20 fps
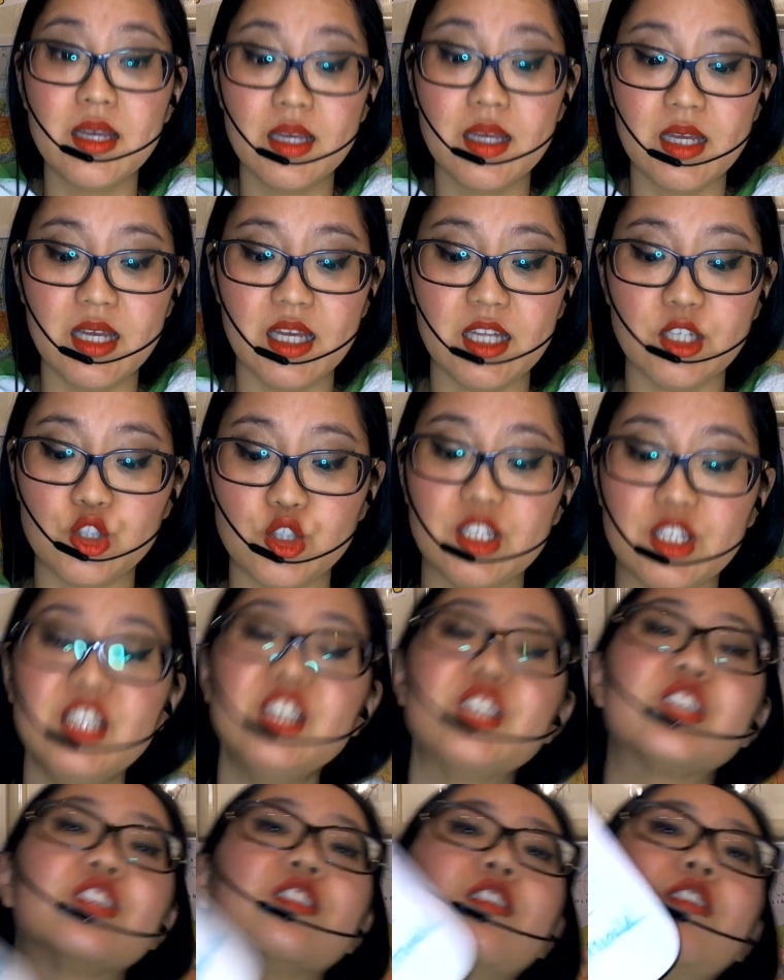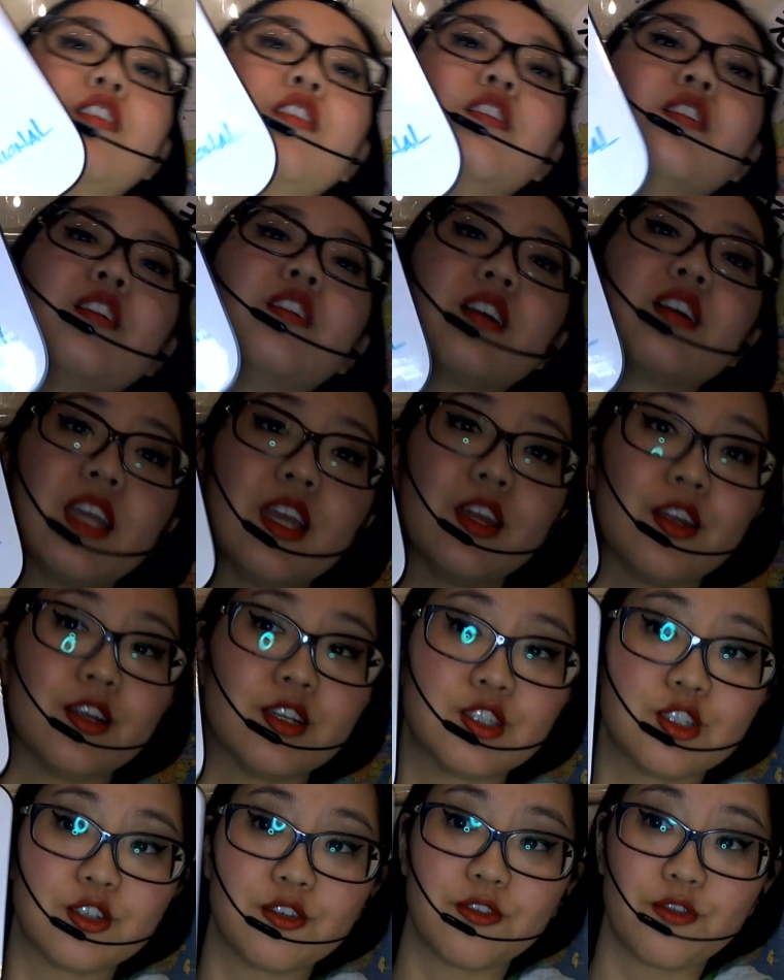in traditional
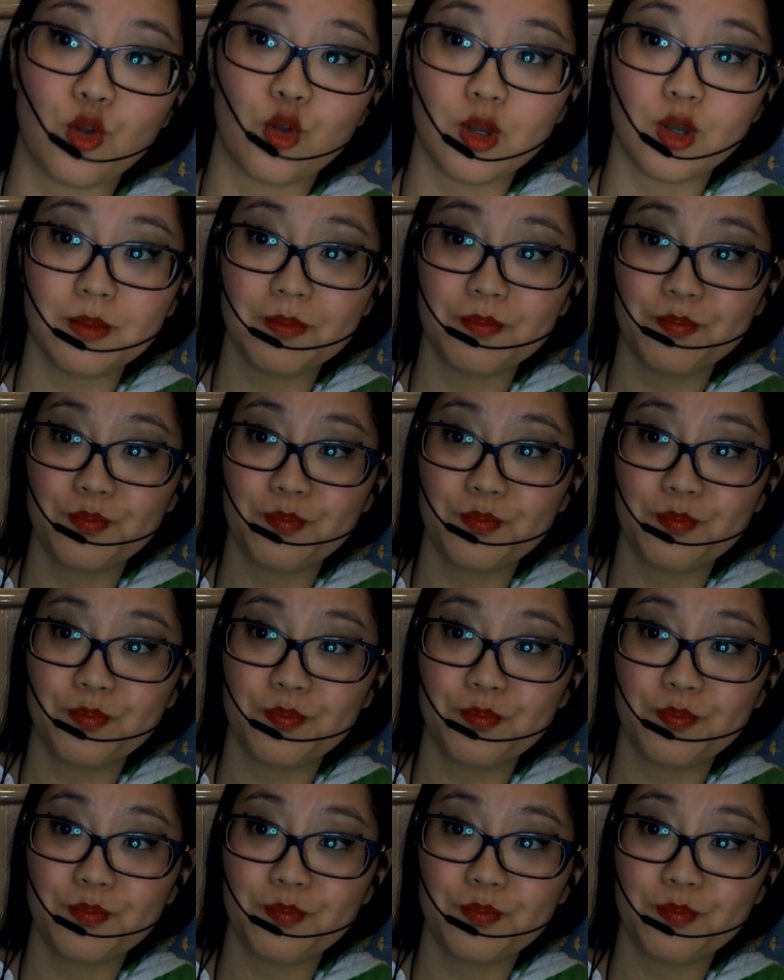character form